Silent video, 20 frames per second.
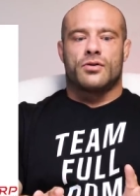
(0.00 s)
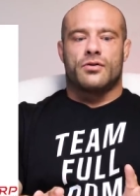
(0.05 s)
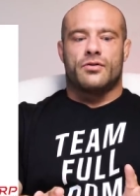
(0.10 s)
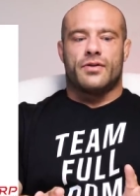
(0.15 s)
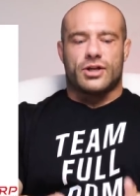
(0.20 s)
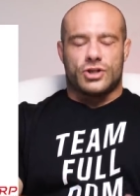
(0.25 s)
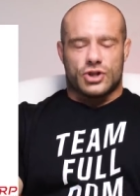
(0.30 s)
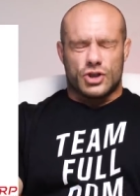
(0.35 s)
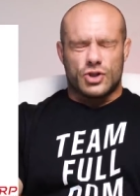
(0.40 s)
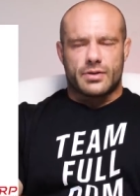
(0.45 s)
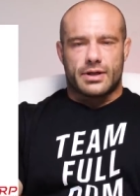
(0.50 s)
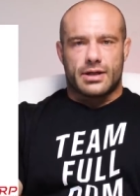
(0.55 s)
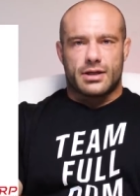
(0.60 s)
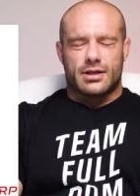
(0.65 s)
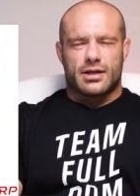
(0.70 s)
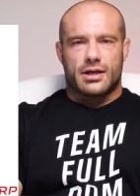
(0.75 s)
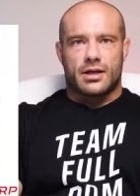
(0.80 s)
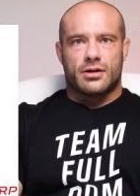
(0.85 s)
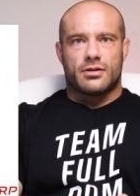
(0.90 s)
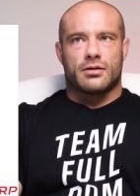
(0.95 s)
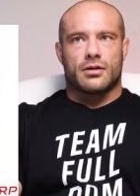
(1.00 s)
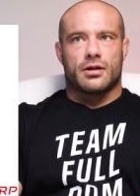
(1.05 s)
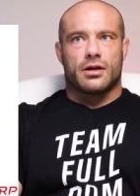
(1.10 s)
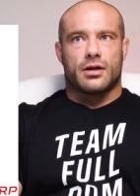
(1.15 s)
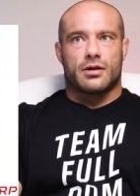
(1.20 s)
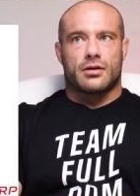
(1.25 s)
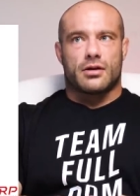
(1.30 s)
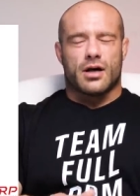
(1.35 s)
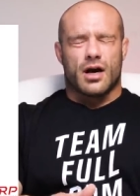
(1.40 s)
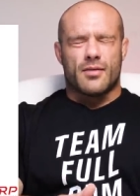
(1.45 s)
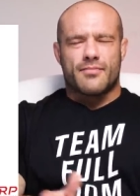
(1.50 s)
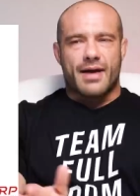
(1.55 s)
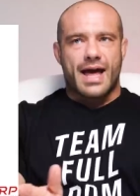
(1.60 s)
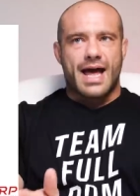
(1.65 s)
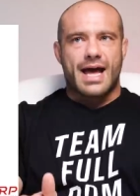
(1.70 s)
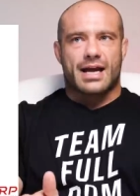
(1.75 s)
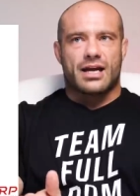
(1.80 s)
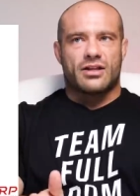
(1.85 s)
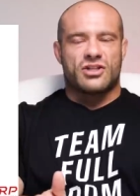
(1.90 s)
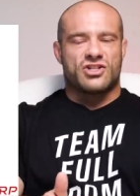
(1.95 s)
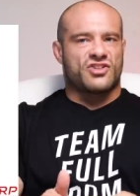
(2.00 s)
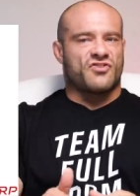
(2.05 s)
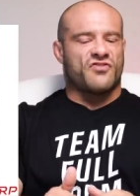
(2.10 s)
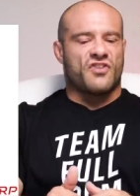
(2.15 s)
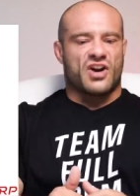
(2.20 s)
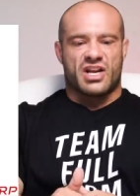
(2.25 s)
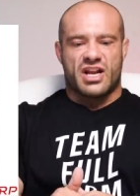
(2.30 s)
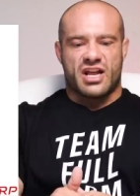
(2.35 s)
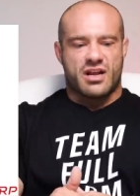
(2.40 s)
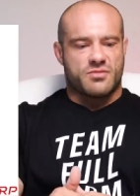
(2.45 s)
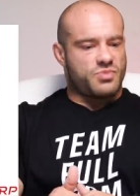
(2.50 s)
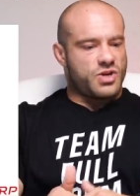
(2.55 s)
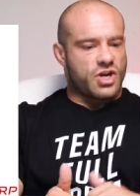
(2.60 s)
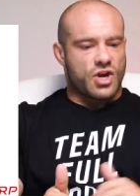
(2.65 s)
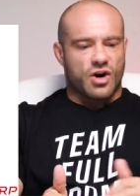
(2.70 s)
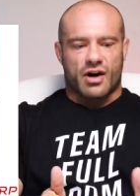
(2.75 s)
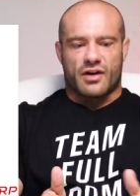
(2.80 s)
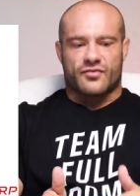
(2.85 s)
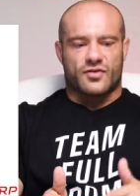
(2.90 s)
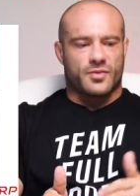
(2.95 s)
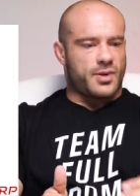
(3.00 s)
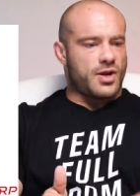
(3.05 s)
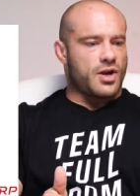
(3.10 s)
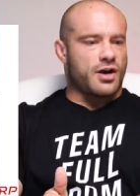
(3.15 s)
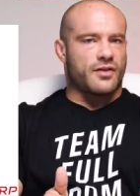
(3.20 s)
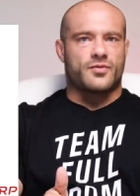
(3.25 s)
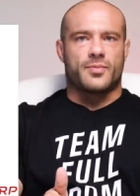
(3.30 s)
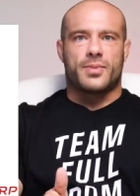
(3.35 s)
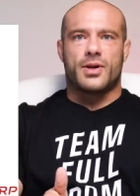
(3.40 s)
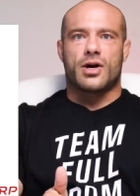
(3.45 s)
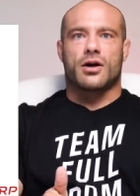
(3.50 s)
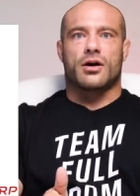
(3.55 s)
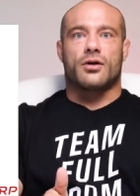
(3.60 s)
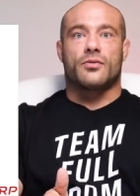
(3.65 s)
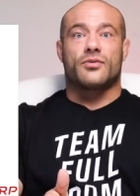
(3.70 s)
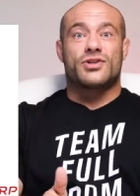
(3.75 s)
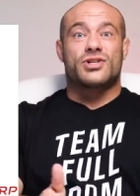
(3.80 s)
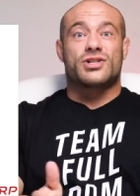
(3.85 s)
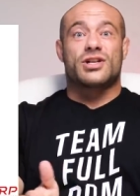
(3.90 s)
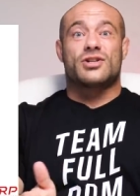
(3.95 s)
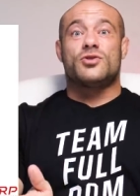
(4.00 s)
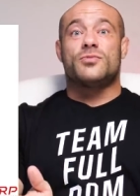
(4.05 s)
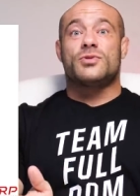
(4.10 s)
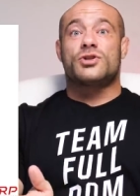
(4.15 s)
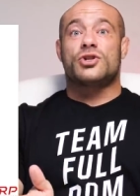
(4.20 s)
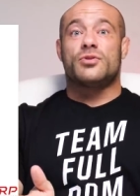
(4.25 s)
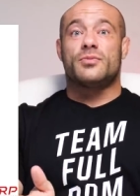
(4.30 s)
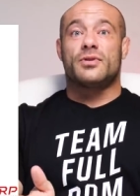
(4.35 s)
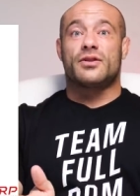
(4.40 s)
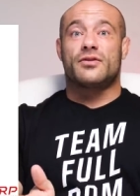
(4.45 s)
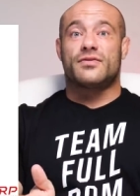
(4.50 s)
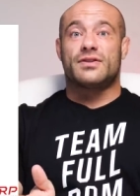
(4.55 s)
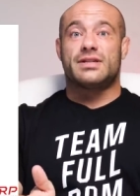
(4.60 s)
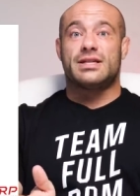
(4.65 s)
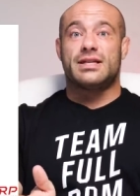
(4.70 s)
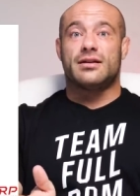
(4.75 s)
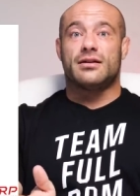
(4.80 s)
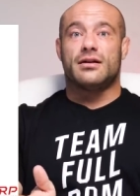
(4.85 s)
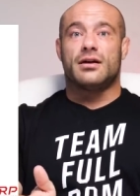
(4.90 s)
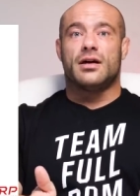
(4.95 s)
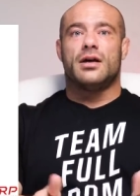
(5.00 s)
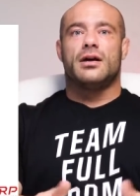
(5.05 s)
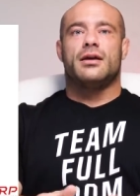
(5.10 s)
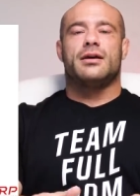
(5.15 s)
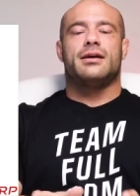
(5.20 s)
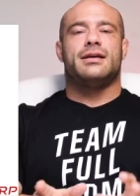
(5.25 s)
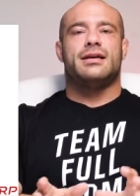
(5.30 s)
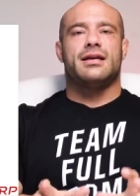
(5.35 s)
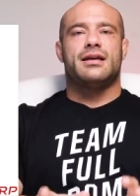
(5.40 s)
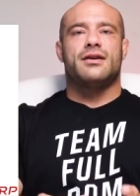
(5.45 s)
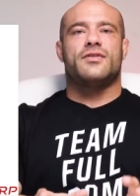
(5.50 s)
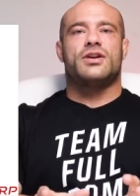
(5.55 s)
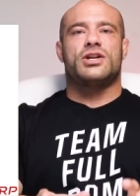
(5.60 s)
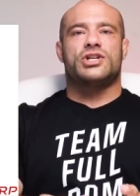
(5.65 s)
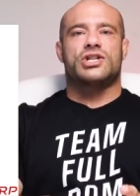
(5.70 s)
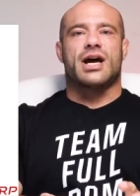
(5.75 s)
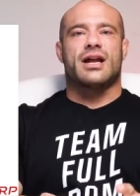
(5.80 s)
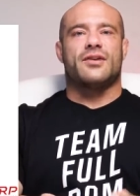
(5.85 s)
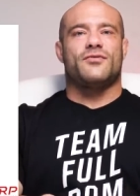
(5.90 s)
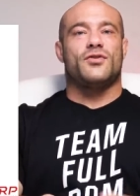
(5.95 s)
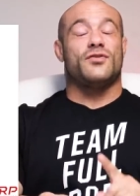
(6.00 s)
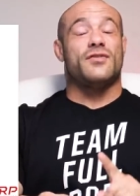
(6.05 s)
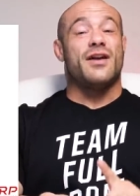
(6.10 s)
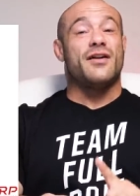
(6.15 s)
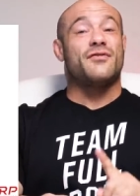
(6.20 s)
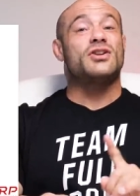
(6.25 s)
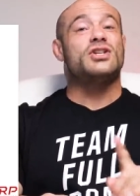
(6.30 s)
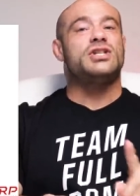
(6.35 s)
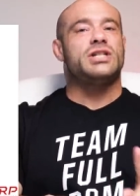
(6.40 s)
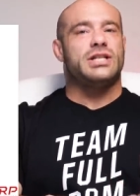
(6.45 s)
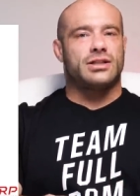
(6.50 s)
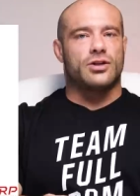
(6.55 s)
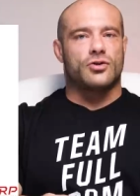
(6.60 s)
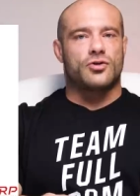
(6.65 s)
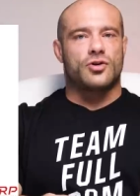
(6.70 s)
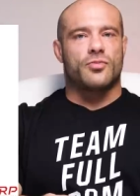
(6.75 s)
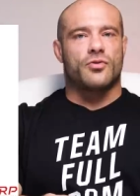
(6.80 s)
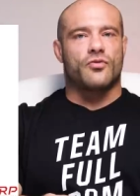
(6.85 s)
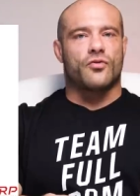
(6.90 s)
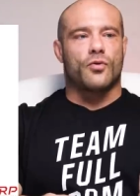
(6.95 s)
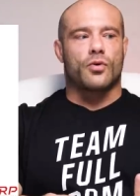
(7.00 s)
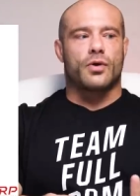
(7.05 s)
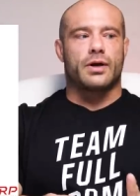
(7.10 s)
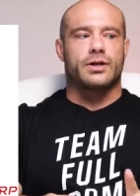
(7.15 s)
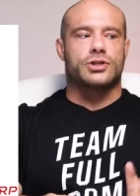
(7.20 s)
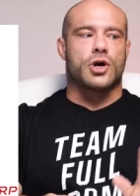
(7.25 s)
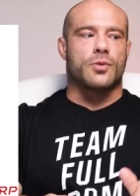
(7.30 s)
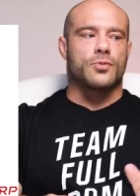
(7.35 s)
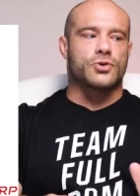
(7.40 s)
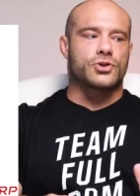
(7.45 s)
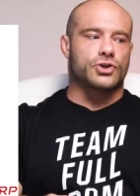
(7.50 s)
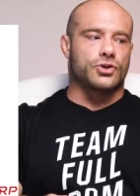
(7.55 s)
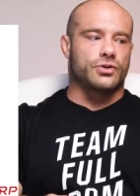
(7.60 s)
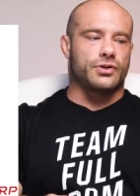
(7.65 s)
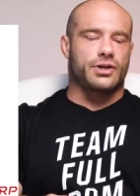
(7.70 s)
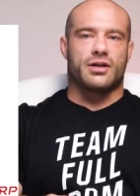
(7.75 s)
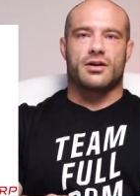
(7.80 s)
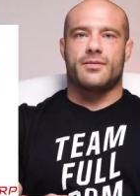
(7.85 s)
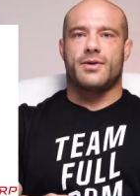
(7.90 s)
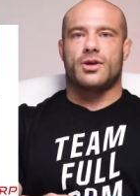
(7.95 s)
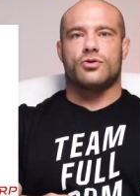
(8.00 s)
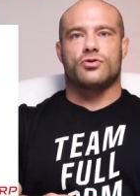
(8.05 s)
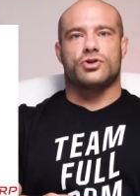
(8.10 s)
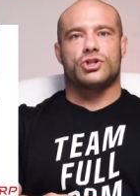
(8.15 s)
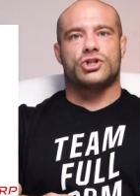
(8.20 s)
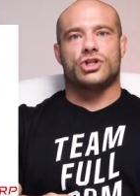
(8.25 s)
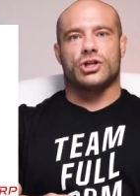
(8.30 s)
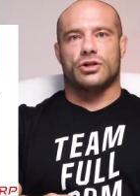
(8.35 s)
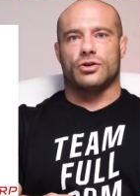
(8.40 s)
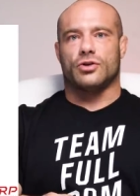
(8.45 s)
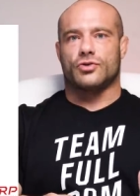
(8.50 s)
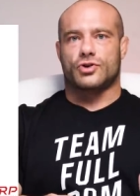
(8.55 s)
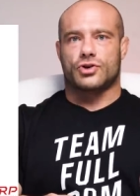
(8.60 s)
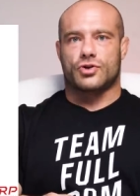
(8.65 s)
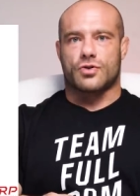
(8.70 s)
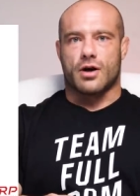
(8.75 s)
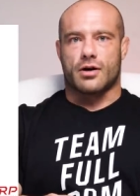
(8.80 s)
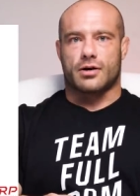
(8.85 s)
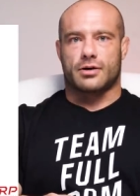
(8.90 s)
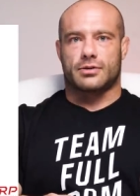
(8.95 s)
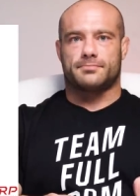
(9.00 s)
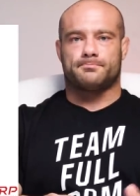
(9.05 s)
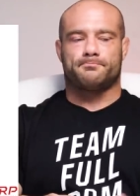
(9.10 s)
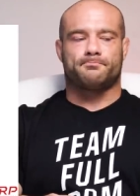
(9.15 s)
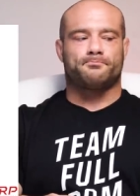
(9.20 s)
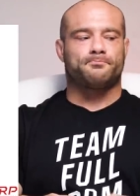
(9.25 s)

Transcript: They do it and they're like, come back. And they just fucking hit PR after PR after PR. They just had too much cumulative fatigue. Give it a shot. If you've never deloaded before, it's almost certainly going to make you a shitload stronger.